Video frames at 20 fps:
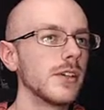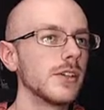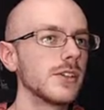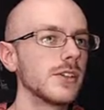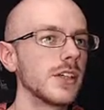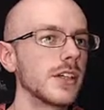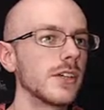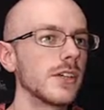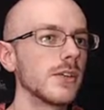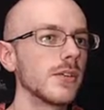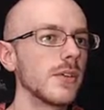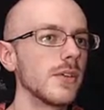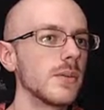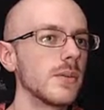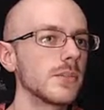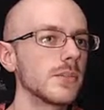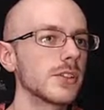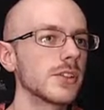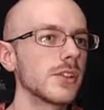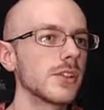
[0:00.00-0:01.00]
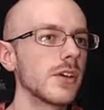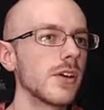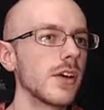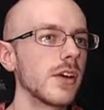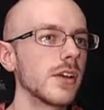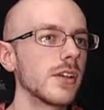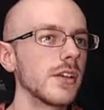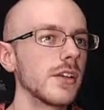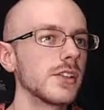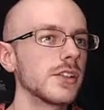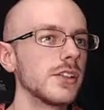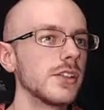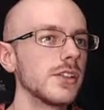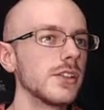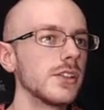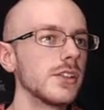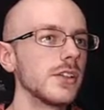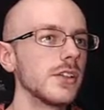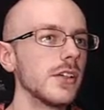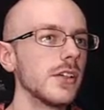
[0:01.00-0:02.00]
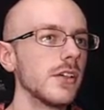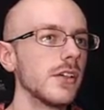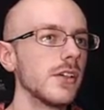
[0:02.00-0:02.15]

Take your lumps. Alright, that's easy.